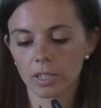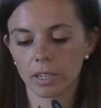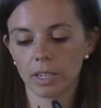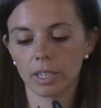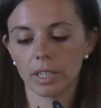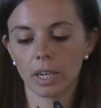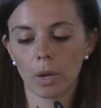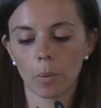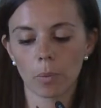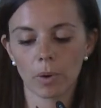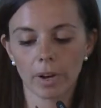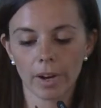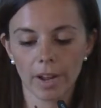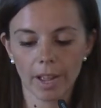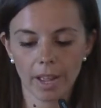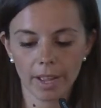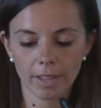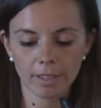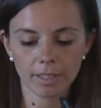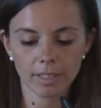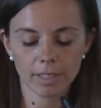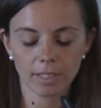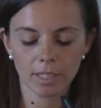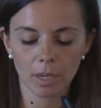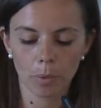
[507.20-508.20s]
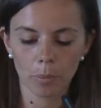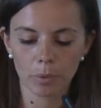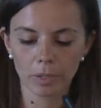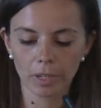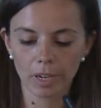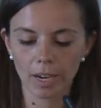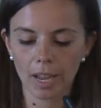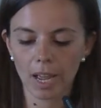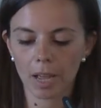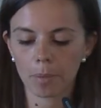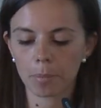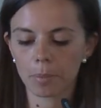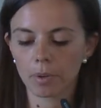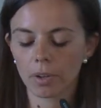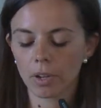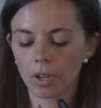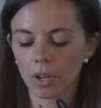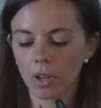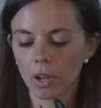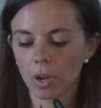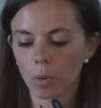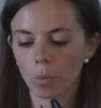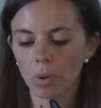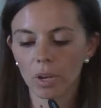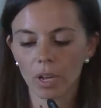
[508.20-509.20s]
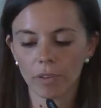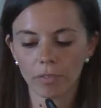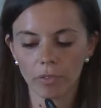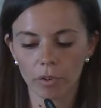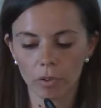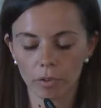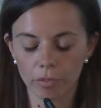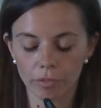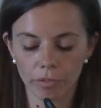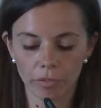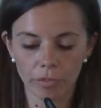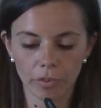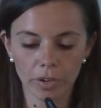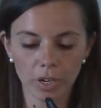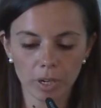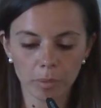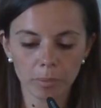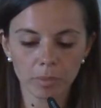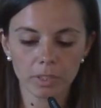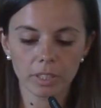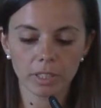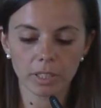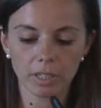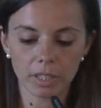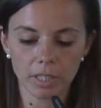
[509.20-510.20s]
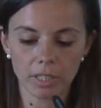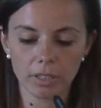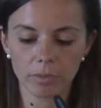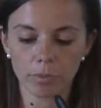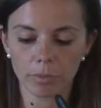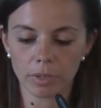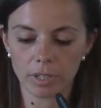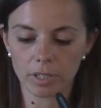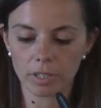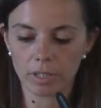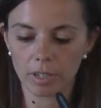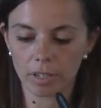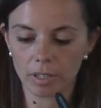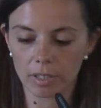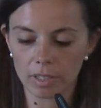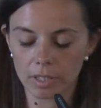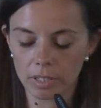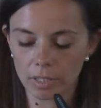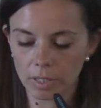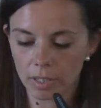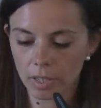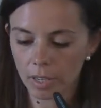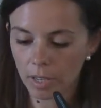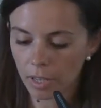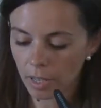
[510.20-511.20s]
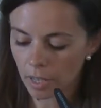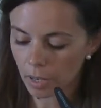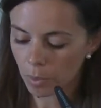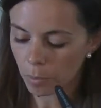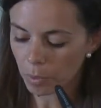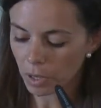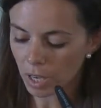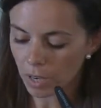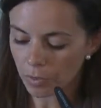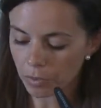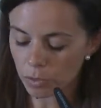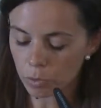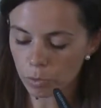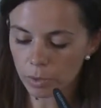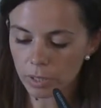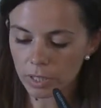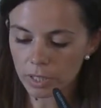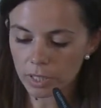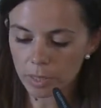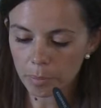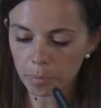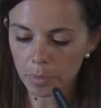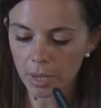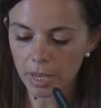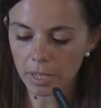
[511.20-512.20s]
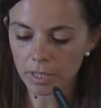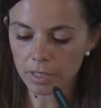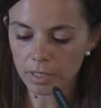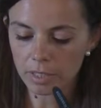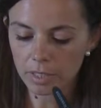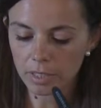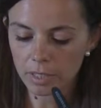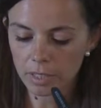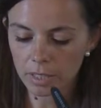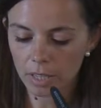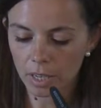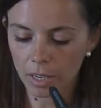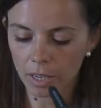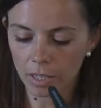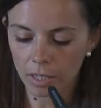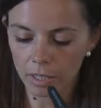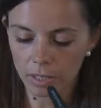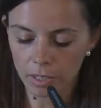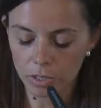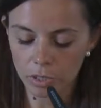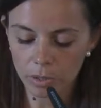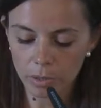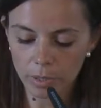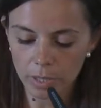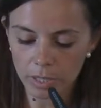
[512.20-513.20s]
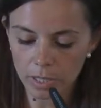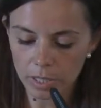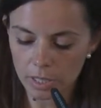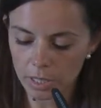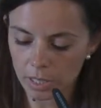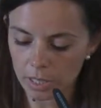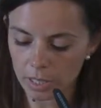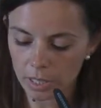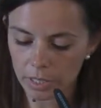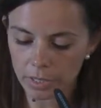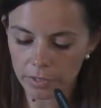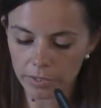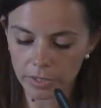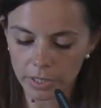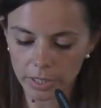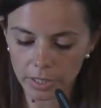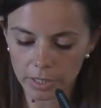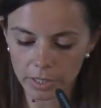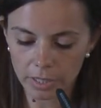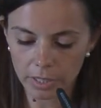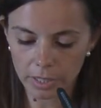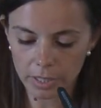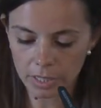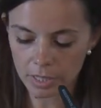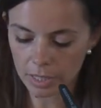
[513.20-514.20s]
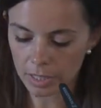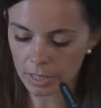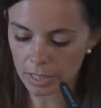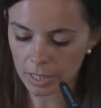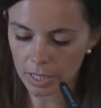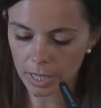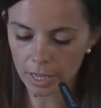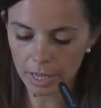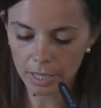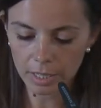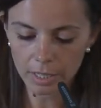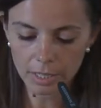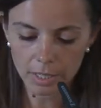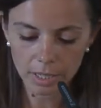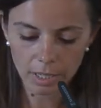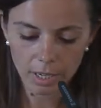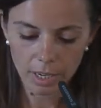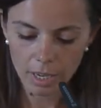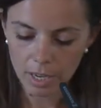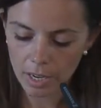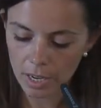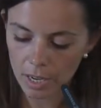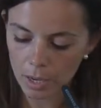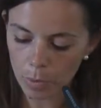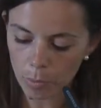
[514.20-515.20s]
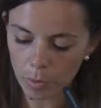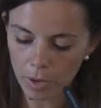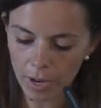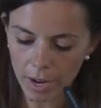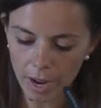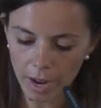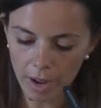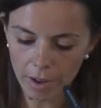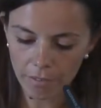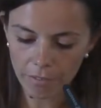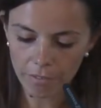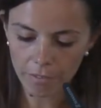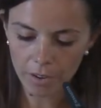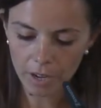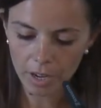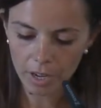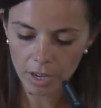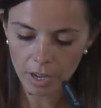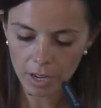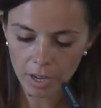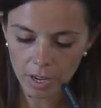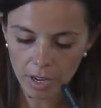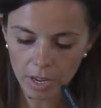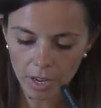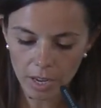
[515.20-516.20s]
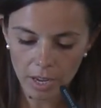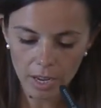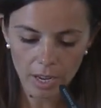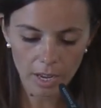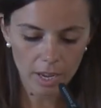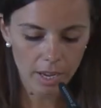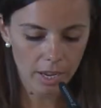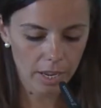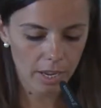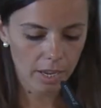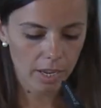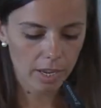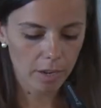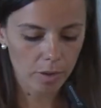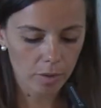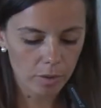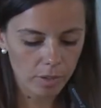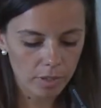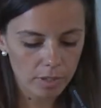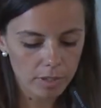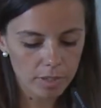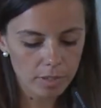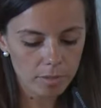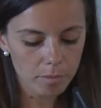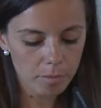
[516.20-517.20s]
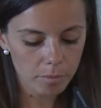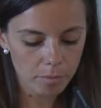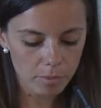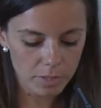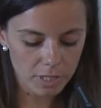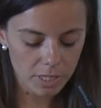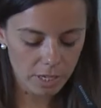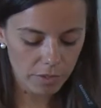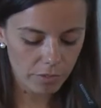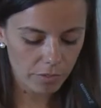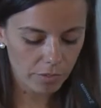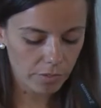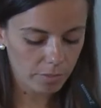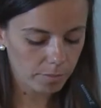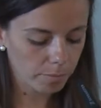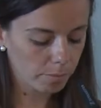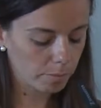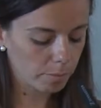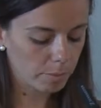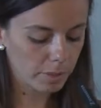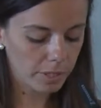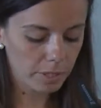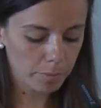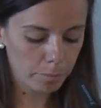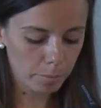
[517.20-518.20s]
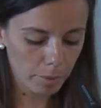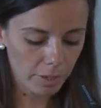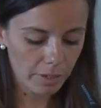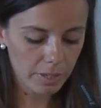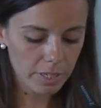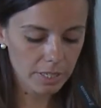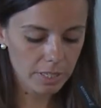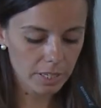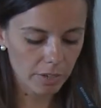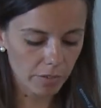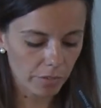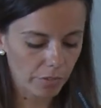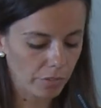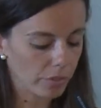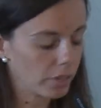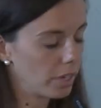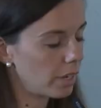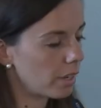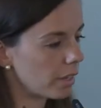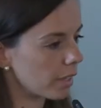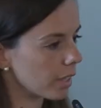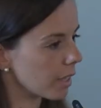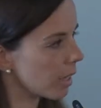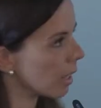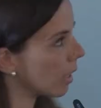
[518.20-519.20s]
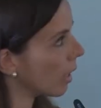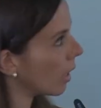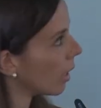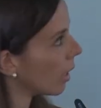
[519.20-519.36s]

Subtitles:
In our hands, in our lab, we have confirmed these results. We have 20 patients, and as you can see here in this slide, we have a very severe